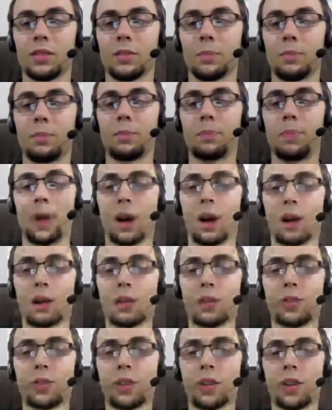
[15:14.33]

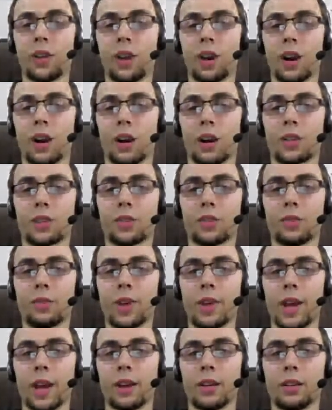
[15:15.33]
Barth or Garth?
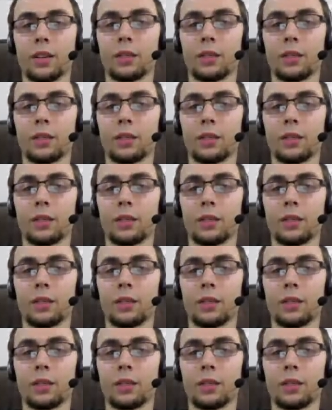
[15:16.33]
Wait.